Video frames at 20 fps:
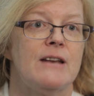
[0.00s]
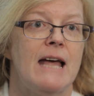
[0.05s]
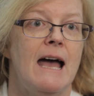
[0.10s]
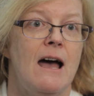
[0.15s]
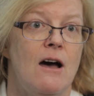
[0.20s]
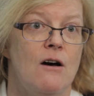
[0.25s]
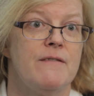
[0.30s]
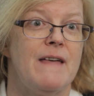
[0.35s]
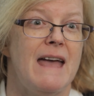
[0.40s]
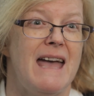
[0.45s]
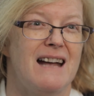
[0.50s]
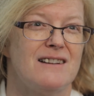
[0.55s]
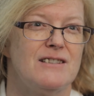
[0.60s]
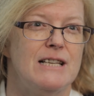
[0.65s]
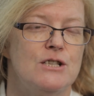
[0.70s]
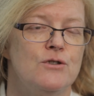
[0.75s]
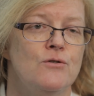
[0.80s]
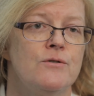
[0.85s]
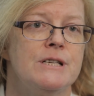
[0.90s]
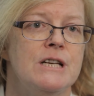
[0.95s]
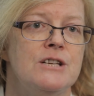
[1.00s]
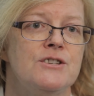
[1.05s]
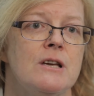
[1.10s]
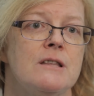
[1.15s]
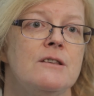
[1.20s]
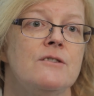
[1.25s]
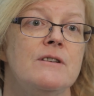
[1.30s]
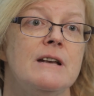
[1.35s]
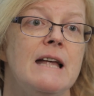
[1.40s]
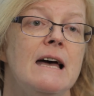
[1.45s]
how they actually talk to each
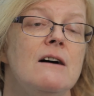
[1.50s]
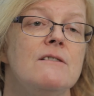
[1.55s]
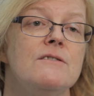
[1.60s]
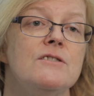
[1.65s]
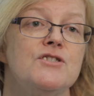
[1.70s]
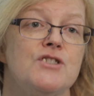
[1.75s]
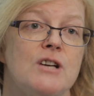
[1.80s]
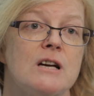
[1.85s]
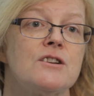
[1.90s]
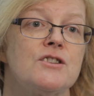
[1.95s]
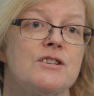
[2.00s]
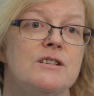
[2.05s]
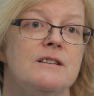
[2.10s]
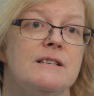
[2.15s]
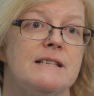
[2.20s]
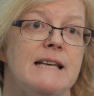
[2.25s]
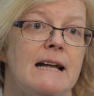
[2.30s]
other and how the junctions